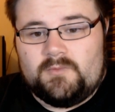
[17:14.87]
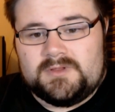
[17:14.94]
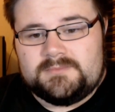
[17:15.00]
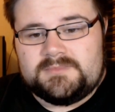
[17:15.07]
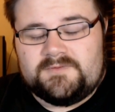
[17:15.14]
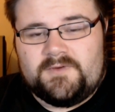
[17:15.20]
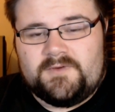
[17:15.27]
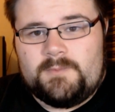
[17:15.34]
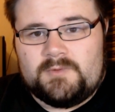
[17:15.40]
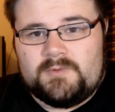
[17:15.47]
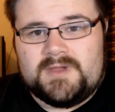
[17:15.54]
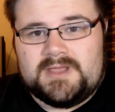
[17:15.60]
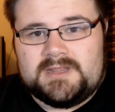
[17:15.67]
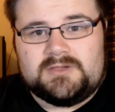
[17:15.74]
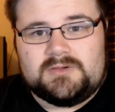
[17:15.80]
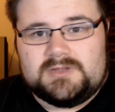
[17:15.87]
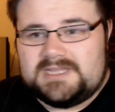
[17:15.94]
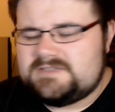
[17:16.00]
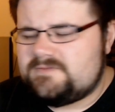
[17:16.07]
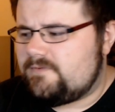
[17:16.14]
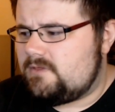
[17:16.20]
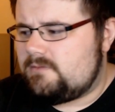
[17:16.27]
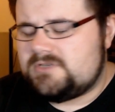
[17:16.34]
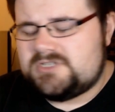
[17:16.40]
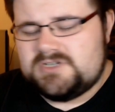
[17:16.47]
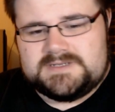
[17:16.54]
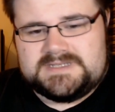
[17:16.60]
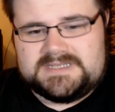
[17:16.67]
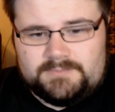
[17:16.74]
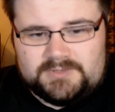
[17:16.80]
Willem Dafoe would be really good. Let's throw the
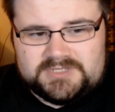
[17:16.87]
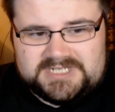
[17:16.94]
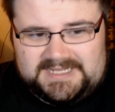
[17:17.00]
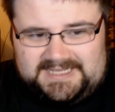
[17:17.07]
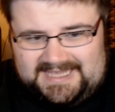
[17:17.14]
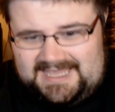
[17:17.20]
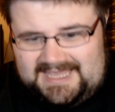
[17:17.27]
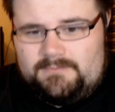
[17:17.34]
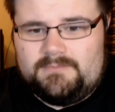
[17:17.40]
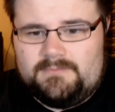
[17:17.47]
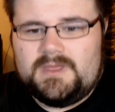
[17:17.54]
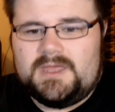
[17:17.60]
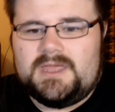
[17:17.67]
majority of the budget at him